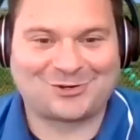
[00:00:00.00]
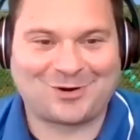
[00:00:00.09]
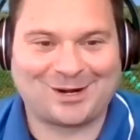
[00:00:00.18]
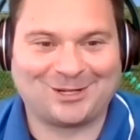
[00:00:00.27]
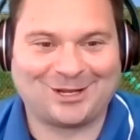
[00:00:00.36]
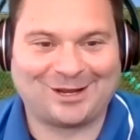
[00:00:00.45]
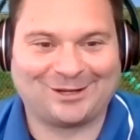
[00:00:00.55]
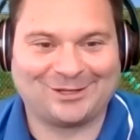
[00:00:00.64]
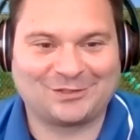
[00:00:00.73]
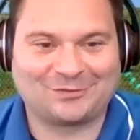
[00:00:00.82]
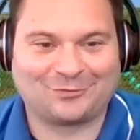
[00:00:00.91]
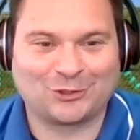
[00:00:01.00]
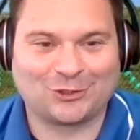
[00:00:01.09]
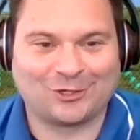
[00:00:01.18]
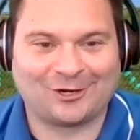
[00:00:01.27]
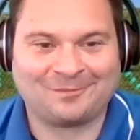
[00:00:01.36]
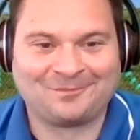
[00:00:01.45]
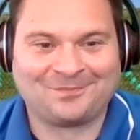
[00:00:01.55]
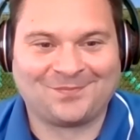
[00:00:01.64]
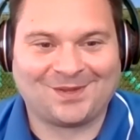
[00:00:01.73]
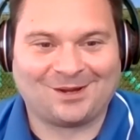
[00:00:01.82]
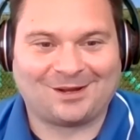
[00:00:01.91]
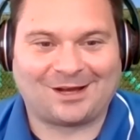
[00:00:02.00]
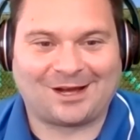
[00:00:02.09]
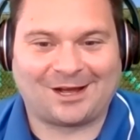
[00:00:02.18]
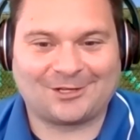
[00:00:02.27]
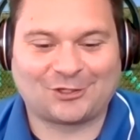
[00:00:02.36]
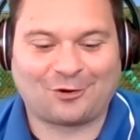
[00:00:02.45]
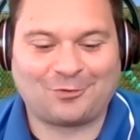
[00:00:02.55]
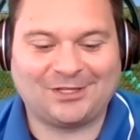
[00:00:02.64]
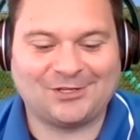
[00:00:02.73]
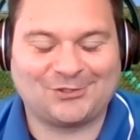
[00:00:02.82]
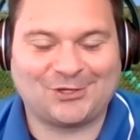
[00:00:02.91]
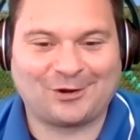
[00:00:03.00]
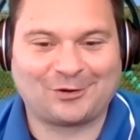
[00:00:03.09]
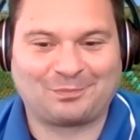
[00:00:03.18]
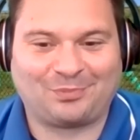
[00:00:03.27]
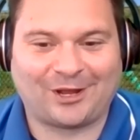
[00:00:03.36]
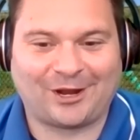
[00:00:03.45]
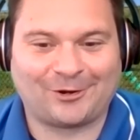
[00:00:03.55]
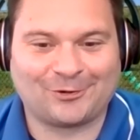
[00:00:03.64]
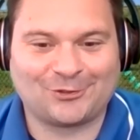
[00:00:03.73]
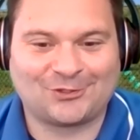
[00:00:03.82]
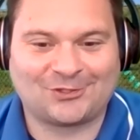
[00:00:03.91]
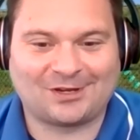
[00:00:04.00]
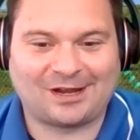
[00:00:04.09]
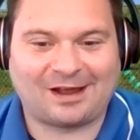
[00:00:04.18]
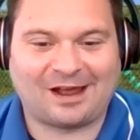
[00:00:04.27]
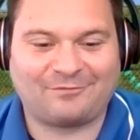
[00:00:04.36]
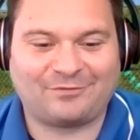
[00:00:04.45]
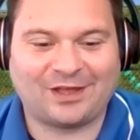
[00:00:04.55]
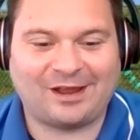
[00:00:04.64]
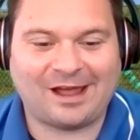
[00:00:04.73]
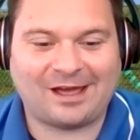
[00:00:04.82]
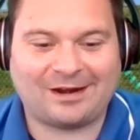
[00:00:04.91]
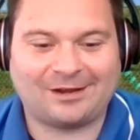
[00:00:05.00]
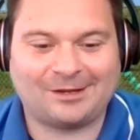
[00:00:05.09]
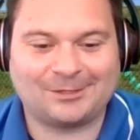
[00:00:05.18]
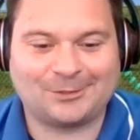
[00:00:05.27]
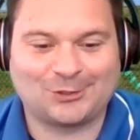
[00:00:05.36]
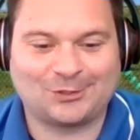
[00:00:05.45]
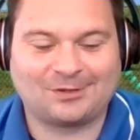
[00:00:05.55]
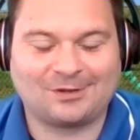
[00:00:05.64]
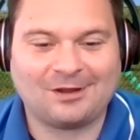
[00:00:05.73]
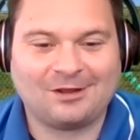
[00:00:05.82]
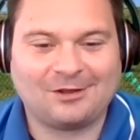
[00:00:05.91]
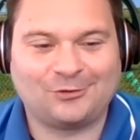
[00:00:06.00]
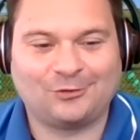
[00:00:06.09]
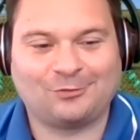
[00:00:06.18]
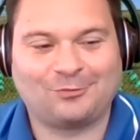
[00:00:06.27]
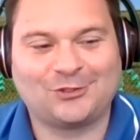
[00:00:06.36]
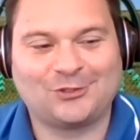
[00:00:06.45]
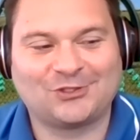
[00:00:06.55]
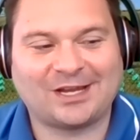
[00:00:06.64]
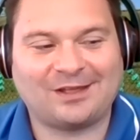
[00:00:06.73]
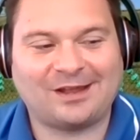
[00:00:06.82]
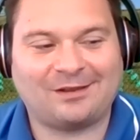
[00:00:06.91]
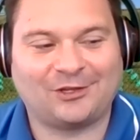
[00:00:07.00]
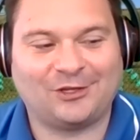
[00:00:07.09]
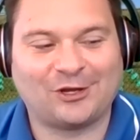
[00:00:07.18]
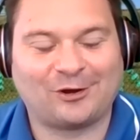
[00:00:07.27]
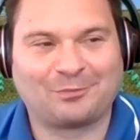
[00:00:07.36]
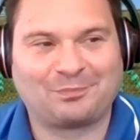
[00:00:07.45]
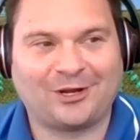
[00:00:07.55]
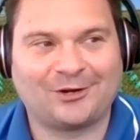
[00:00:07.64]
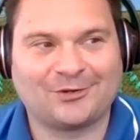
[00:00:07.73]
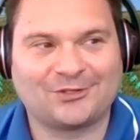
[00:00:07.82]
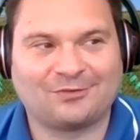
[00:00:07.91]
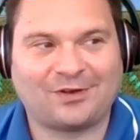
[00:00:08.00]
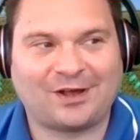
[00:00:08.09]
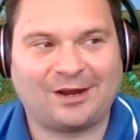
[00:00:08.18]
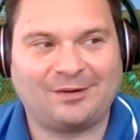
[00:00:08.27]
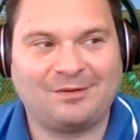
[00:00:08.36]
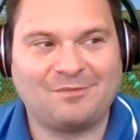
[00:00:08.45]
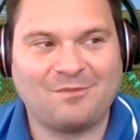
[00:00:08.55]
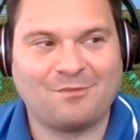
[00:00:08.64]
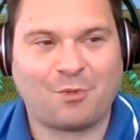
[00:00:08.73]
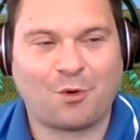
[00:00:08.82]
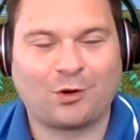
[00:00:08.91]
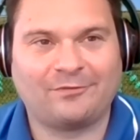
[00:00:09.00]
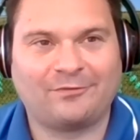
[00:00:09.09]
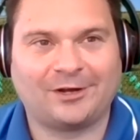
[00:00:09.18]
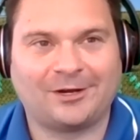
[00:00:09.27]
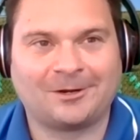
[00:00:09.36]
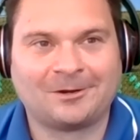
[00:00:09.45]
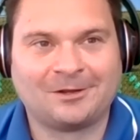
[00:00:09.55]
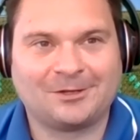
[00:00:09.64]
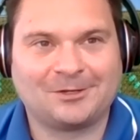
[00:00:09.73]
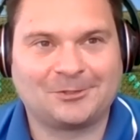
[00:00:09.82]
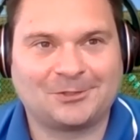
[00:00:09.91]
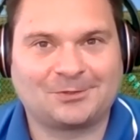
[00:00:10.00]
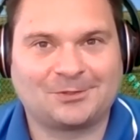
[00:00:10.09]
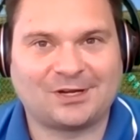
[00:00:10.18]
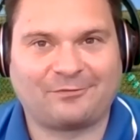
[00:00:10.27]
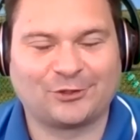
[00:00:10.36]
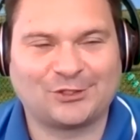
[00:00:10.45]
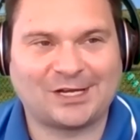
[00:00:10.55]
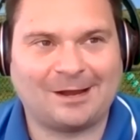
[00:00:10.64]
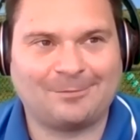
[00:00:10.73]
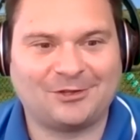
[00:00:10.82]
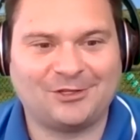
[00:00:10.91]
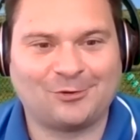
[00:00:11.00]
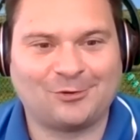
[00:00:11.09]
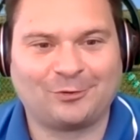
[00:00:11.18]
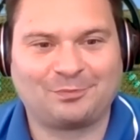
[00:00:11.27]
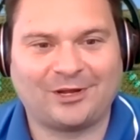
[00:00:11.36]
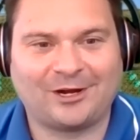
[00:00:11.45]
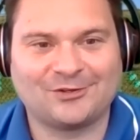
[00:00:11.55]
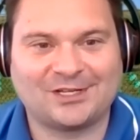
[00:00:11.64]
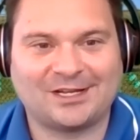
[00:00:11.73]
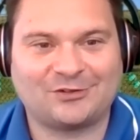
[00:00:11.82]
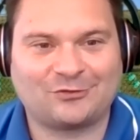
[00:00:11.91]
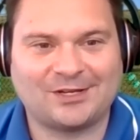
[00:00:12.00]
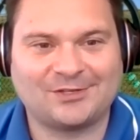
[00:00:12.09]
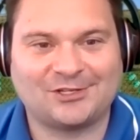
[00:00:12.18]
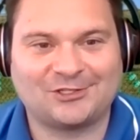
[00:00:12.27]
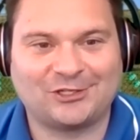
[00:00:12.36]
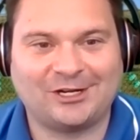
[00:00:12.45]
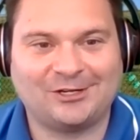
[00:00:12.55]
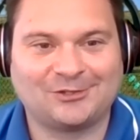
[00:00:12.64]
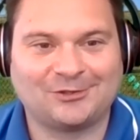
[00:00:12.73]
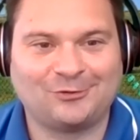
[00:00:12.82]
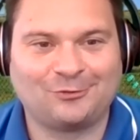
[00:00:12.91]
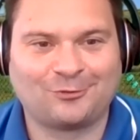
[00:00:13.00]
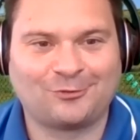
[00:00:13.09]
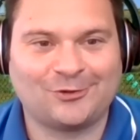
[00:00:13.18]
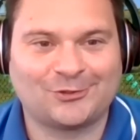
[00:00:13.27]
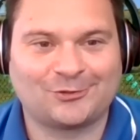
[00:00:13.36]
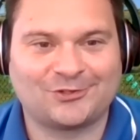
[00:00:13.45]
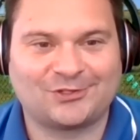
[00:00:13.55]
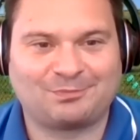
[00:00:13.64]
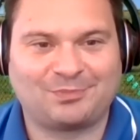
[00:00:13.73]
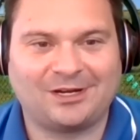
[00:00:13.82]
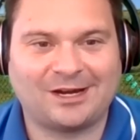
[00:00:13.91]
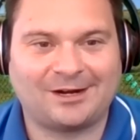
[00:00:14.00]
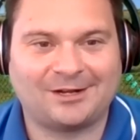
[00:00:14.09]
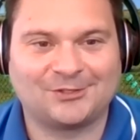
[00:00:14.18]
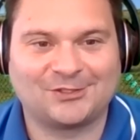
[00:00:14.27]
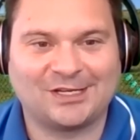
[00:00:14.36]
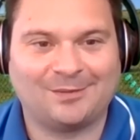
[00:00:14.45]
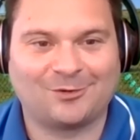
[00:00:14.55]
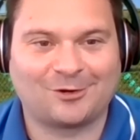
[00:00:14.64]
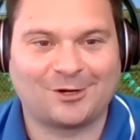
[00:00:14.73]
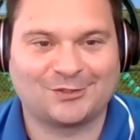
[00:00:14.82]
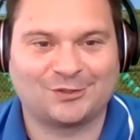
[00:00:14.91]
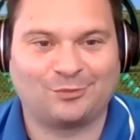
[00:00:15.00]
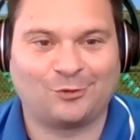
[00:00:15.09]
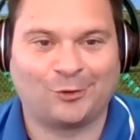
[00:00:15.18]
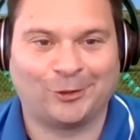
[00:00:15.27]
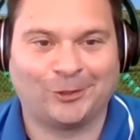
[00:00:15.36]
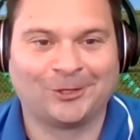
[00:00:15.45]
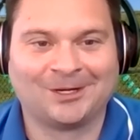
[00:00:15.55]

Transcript: quite a leg, that's for sure. Uh, so with these younger players, have they had a? Do, would you say they the younger players have had more of a tougher time than the older players at transitioning to the new rules, or has it been kind of the same across the board?